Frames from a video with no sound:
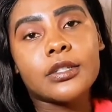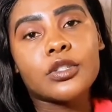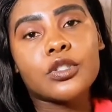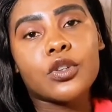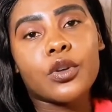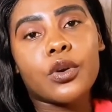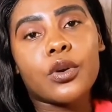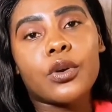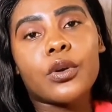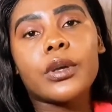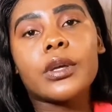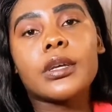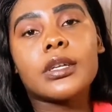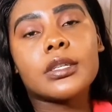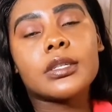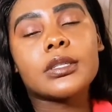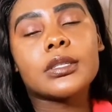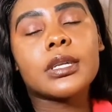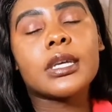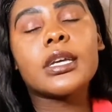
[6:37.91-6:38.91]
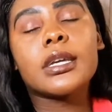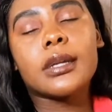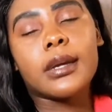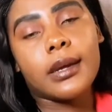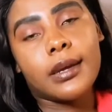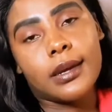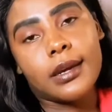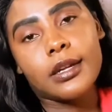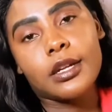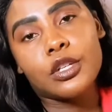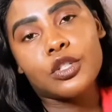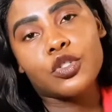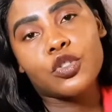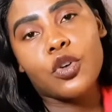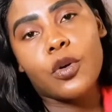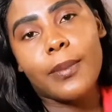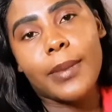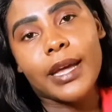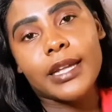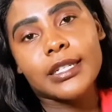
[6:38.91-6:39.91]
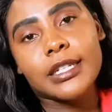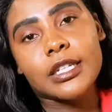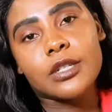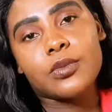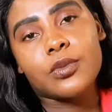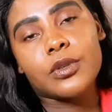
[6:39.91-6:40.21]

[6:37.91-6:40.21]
So a dual mandate